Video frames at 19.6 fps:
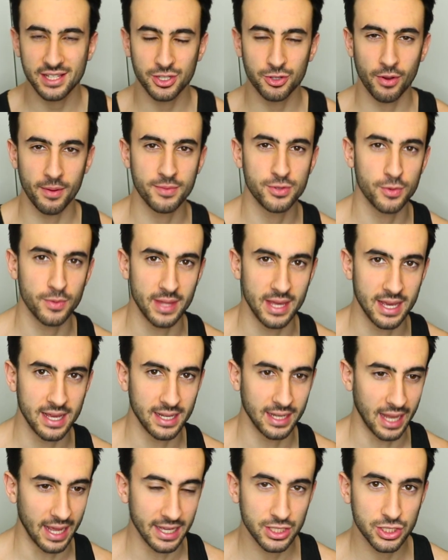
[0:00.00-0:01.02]
to grips with
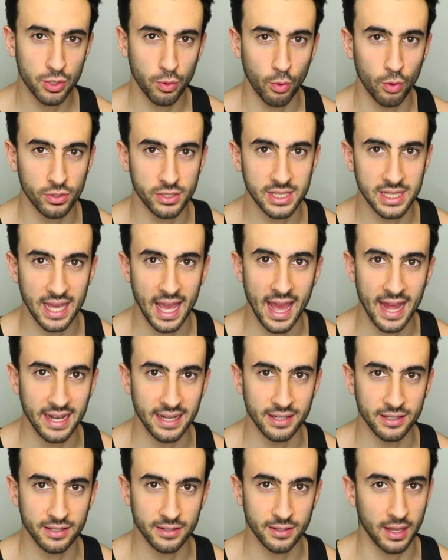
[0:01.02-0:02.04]
it like towards the
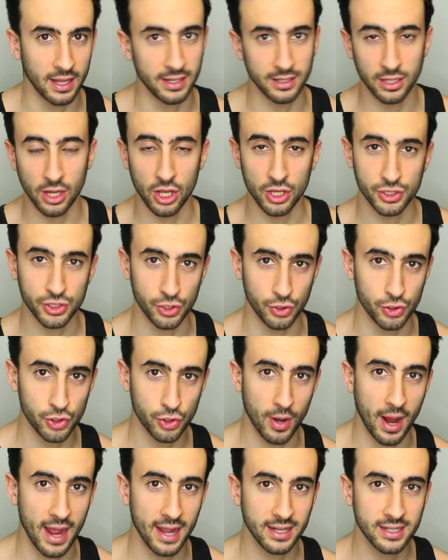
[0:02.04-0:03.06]
end, like last 2
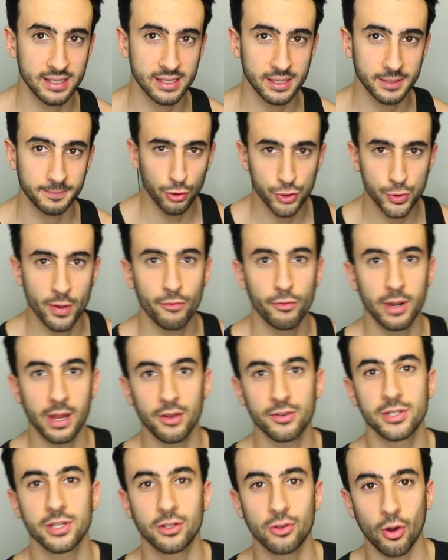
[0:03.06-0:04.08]
tracks. Also everyone
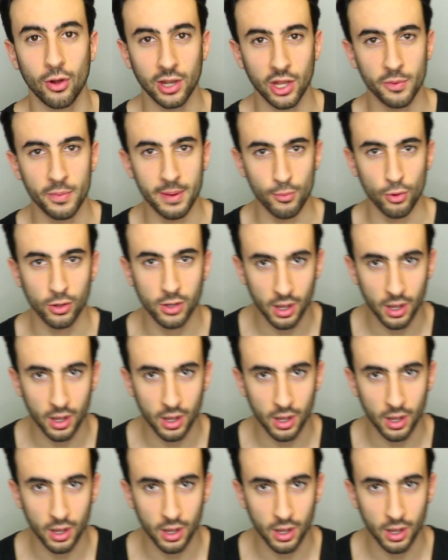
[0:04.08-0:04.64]
else had got a little bit more